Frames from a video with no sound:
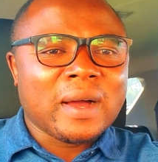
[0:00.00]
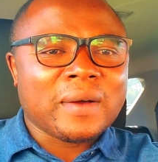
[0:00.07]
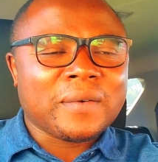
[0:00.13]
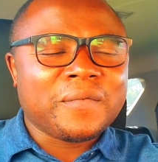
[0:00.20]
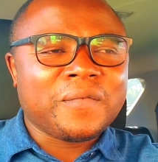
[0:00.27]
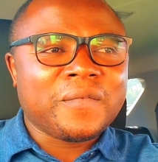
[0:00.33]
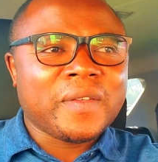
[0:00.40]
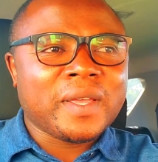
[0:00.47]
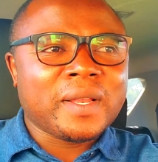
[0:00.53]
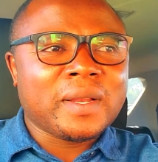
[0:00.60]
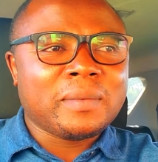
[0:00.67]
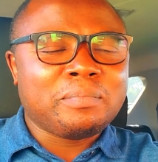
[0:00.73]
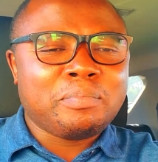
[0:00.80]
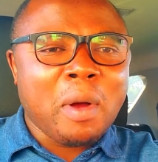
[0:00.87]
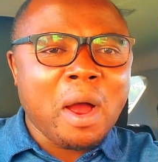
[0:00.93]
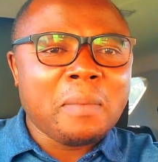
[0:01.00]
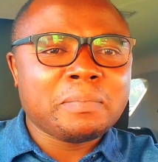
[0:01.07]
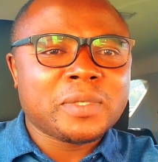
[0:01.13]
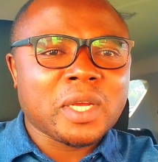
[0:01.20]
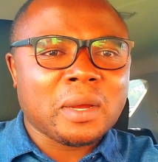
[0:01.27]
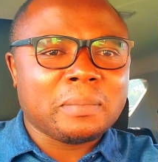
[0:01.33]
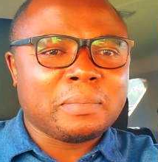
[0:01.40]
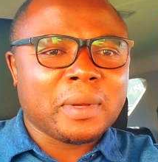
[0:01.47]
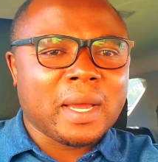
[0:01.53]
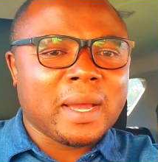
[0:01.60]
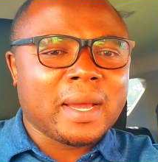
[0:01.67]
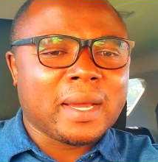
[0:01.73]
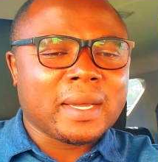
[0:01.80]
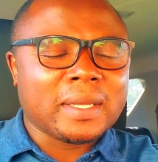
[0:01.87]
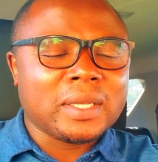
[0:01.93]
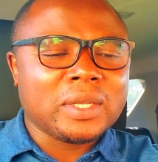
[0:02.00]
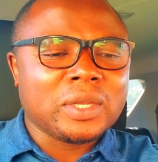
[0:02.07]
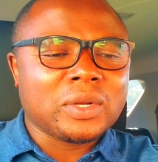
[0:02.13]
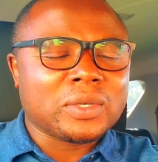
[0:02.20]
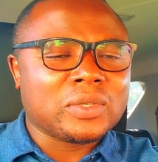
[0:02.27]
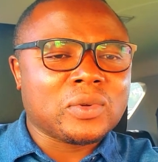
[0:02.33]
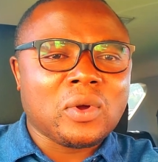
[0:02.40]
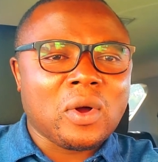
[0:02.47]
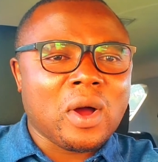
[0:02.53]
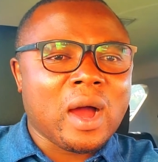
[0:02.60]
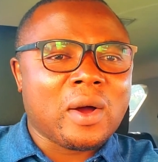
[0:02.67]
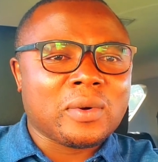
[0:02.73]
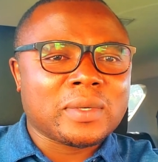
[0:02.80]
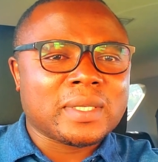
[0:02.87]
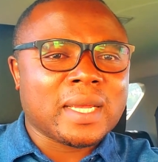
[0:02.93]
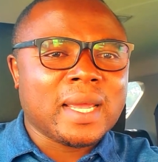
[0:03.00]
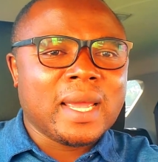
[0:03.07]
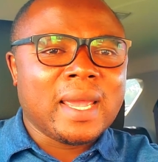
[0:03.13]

feel pumped up, to go out